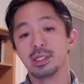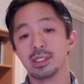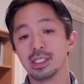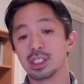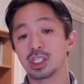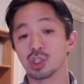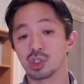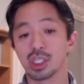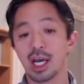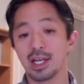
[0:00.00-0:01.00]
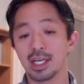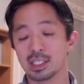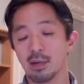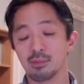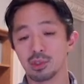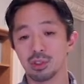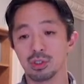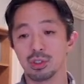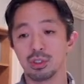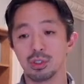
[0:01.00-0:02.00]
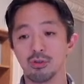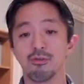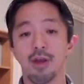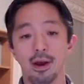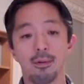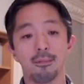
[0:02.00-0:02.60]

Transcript: this exogeneity assumption to fail.